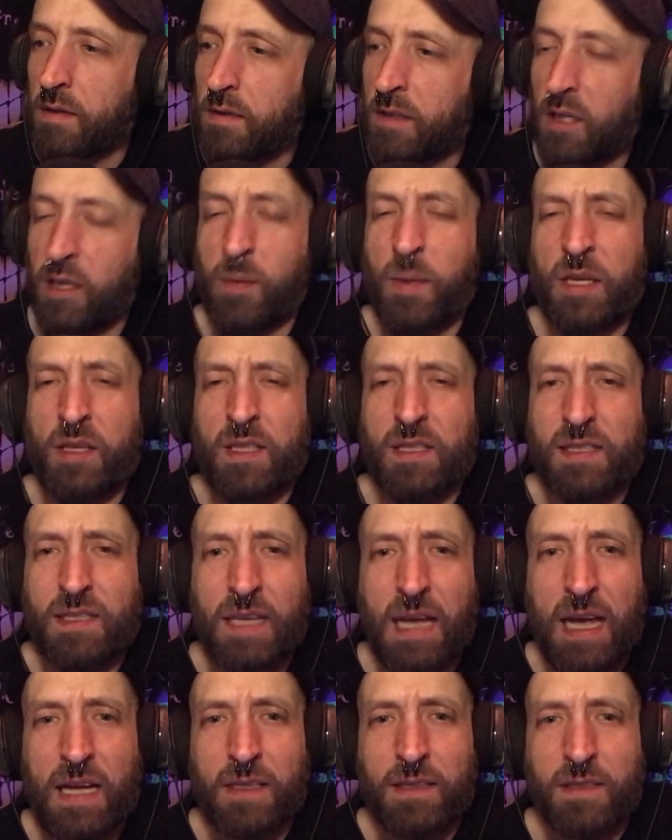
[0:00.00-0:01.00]
Talk about the
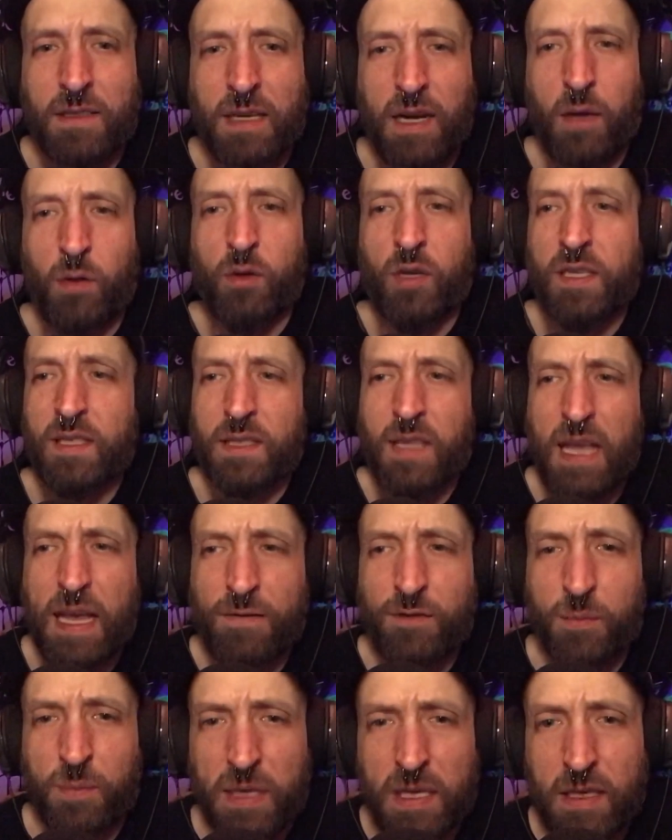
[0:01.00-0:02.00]
Scots and how crazy they
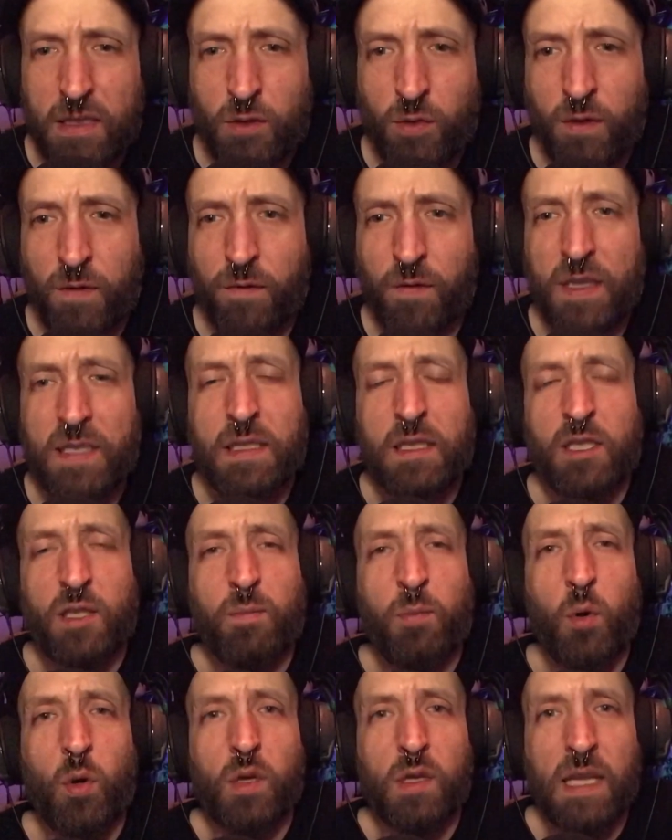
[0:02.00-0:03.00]
have to be to invent a
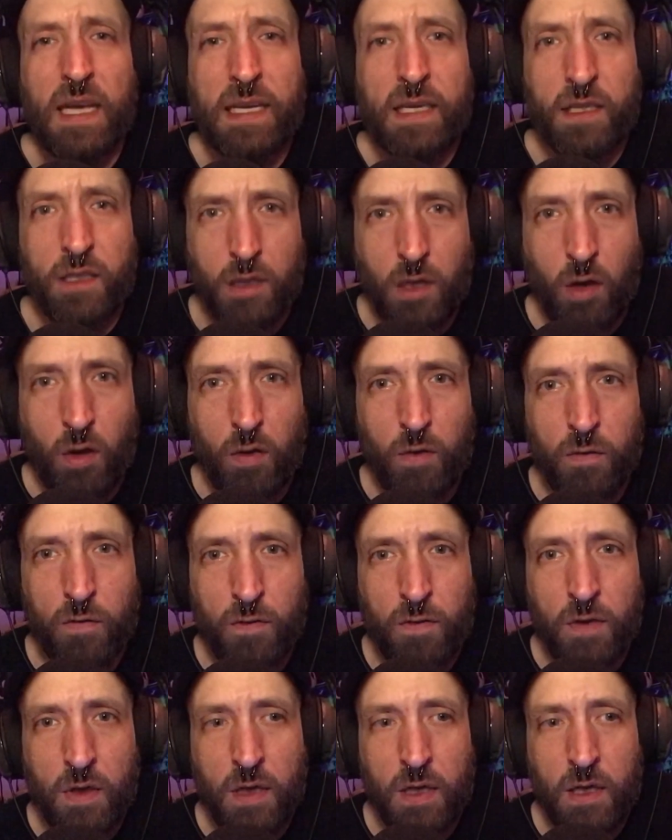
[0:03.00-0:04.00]
sport like
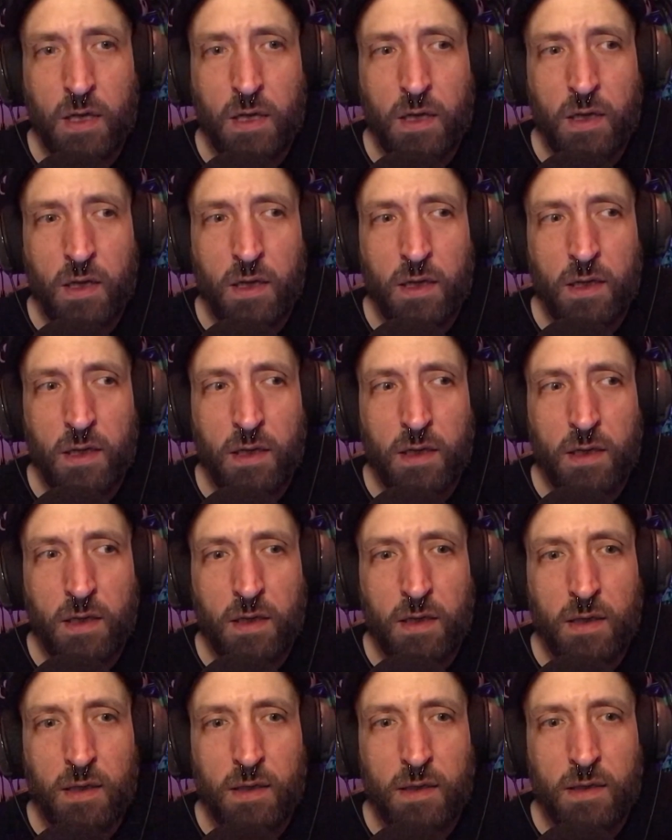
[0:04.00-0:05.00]
golf.
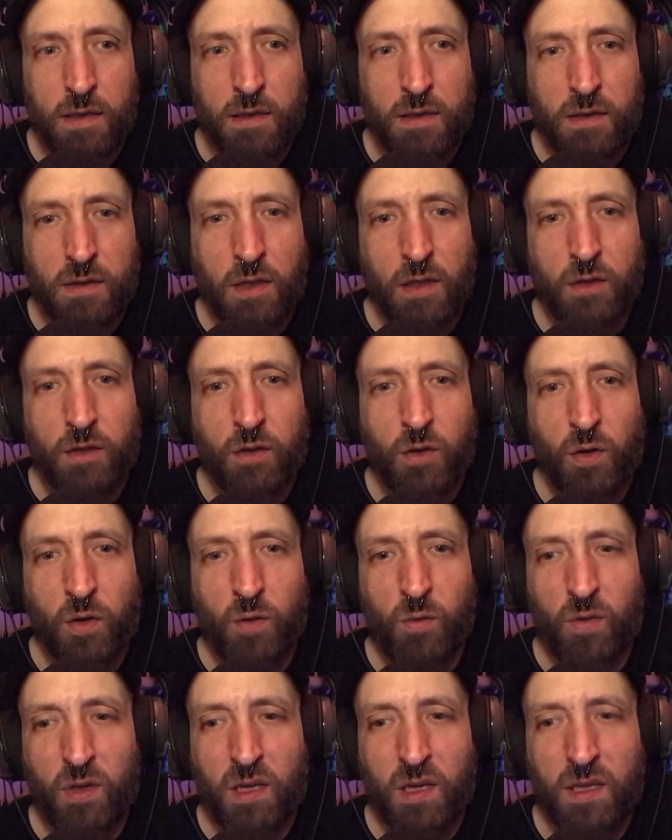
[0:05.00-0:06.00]
Starts
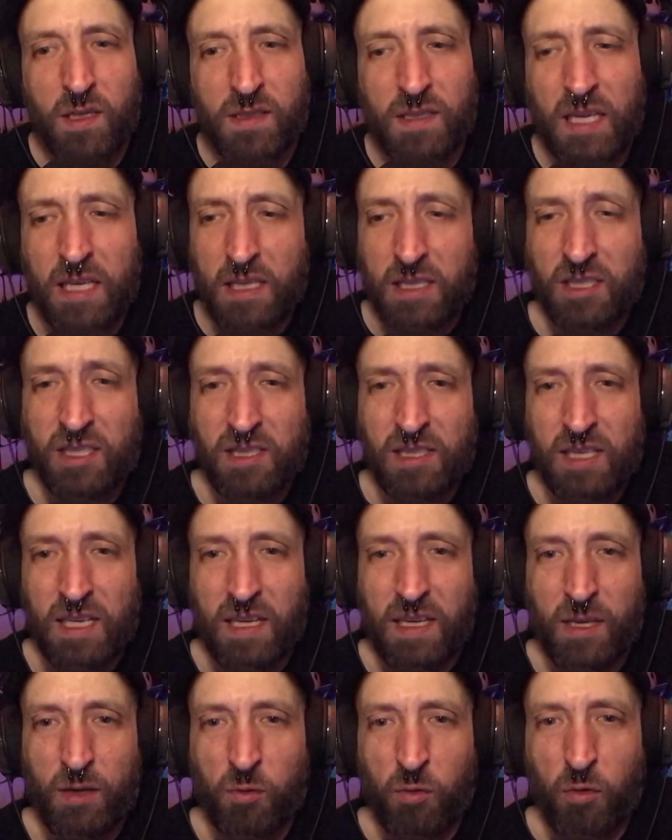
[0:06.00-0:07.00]
going, we're going to take a
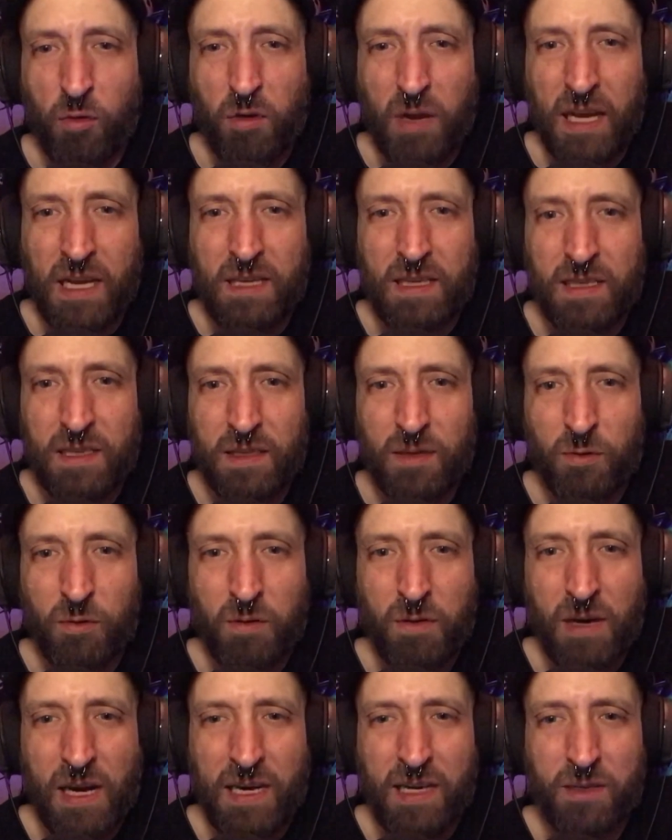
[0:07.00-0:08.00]
stick and
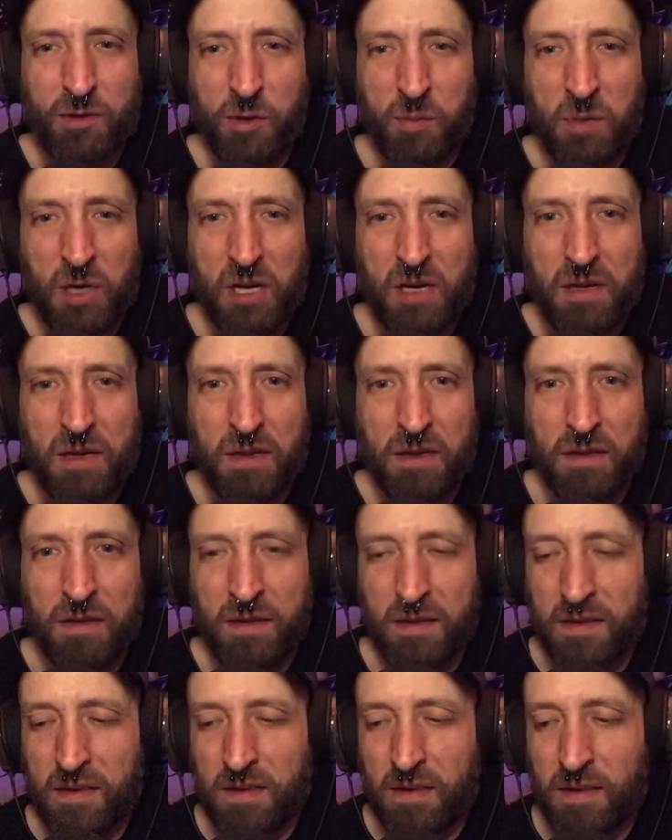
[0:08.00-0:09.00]
whack the
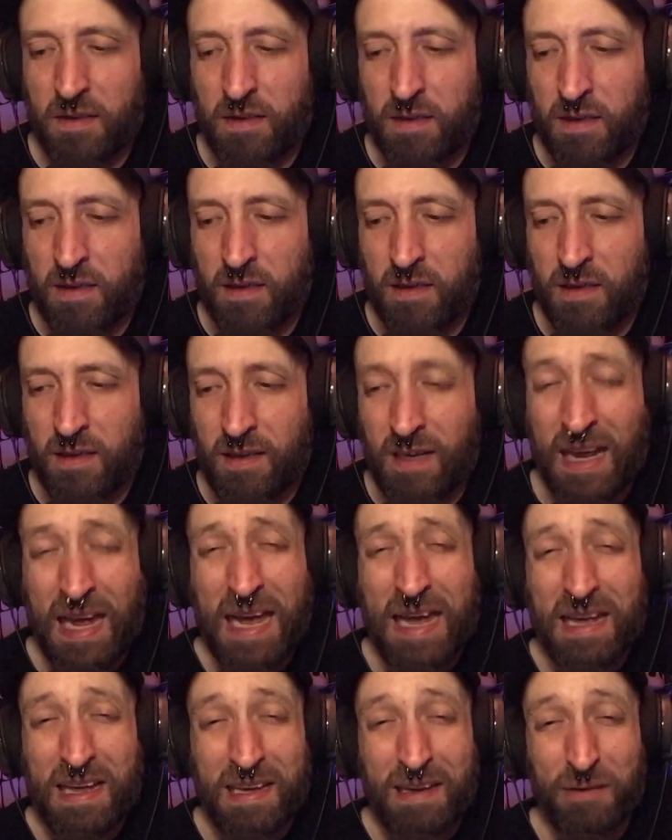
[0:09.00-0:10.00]
ball.
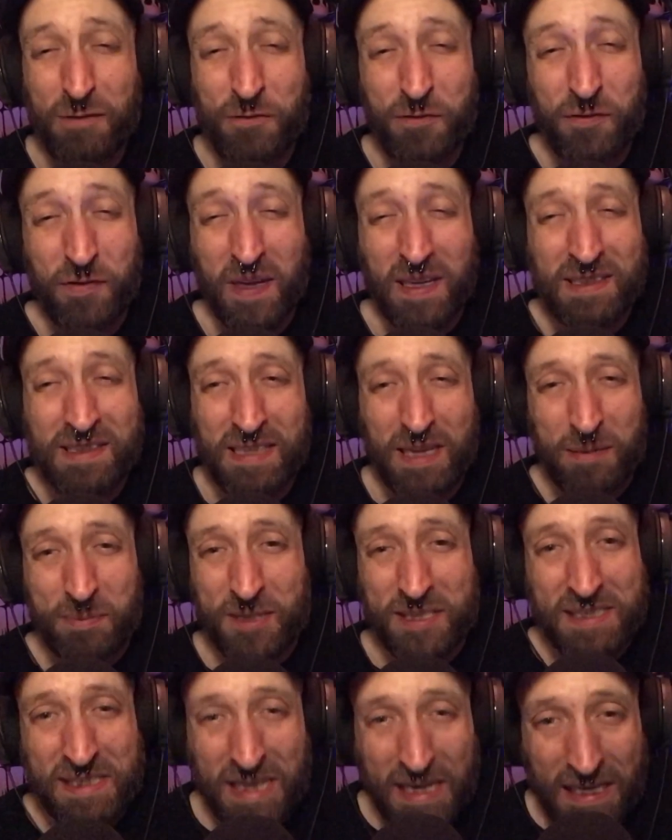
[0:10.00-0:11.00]
Ah, fucked
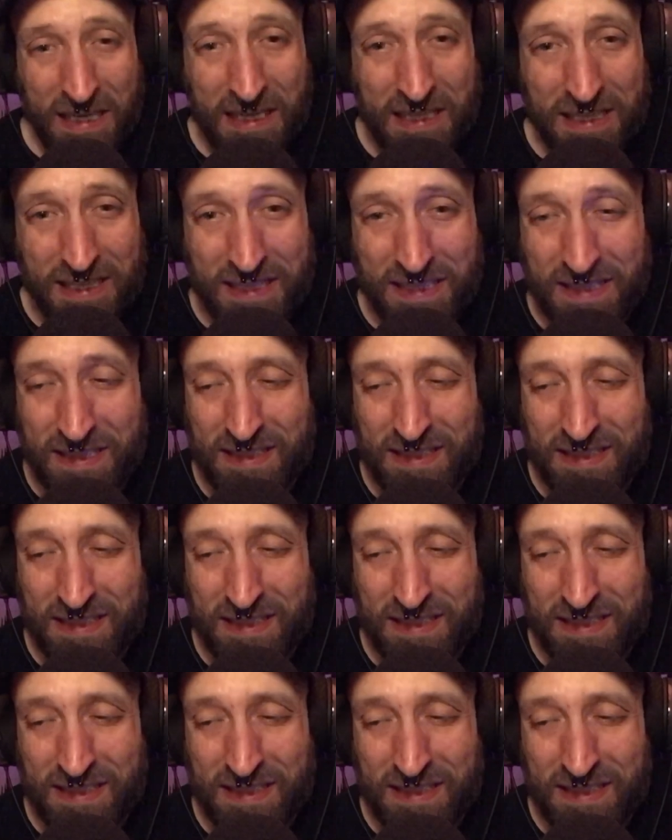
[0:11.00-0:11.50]
up stick.